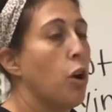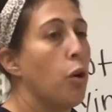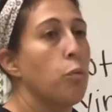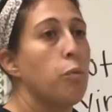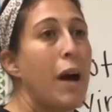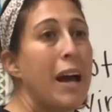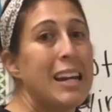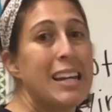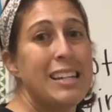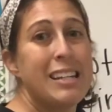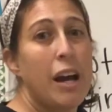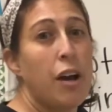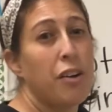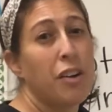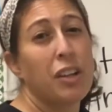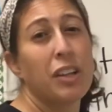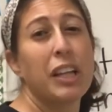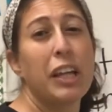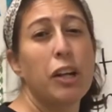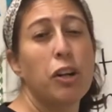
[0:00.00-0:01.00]
writing down
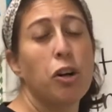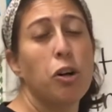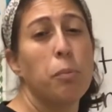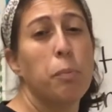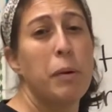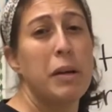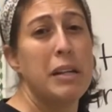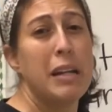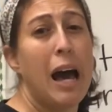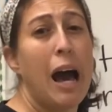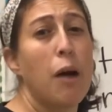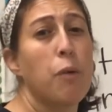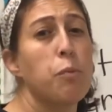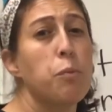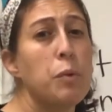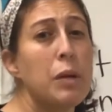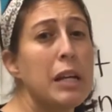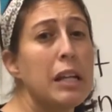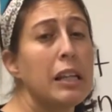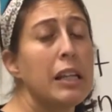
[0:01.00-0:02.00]
a little but not
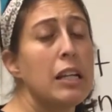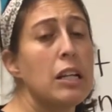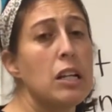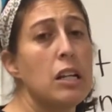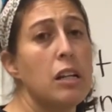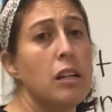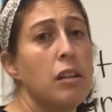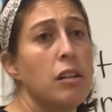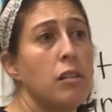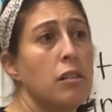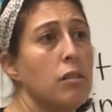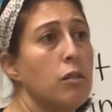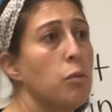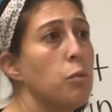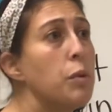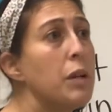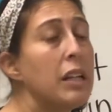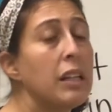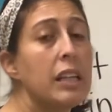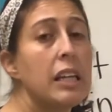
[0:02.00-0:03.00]
really
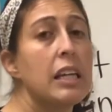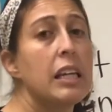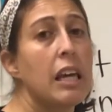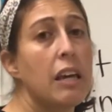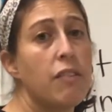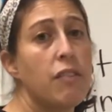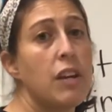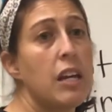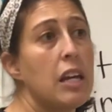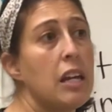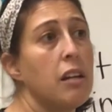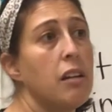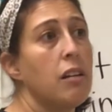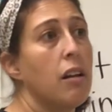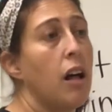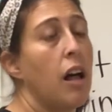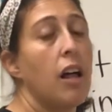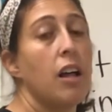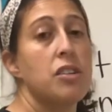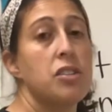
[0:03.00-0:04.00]
giving
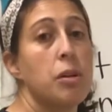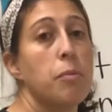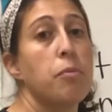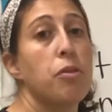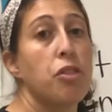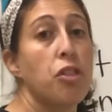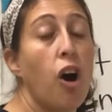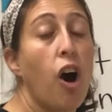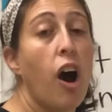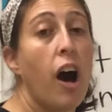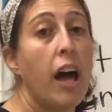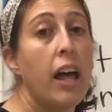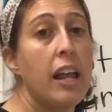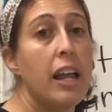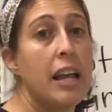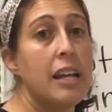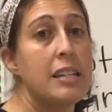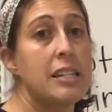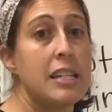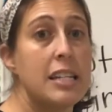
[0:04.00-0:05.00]
some thought
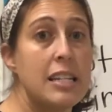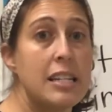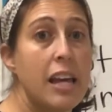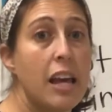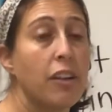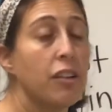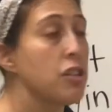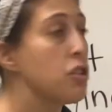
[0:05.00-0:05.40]
and detail